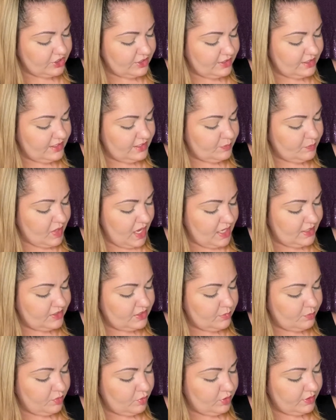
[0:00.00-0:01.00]
This pad
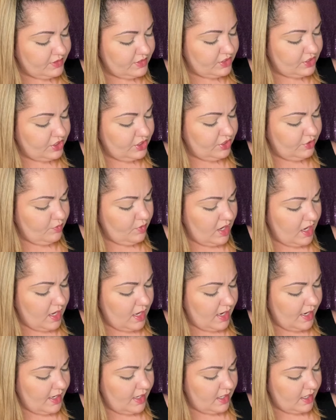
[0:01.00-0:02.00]
supports
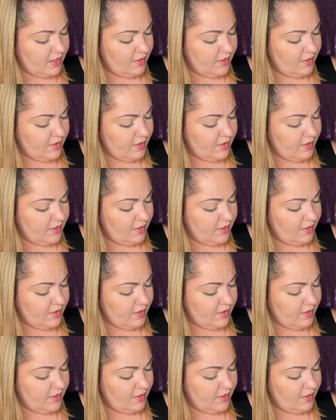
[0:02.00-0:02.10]
QI